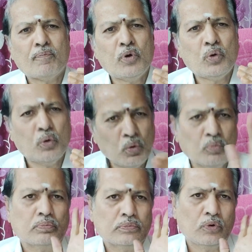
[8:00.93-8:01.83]
up to
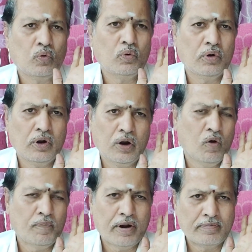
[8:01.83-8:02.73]
2,
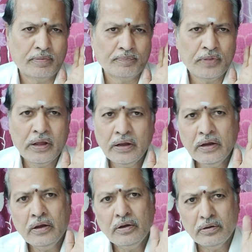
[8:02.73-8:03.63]
no problem.
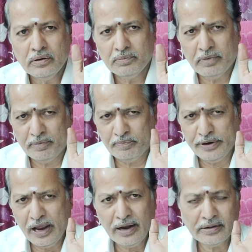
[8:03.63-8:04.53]
But
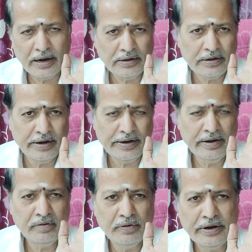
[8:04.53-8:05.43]
beyond that, debt
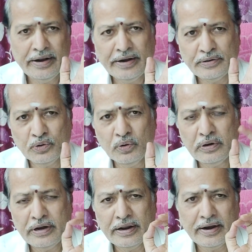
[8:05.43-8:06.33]
equity ratio
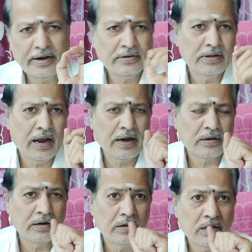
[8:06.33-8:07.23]
indicates
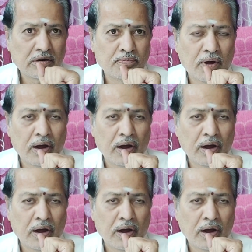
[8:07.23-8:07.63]
that interest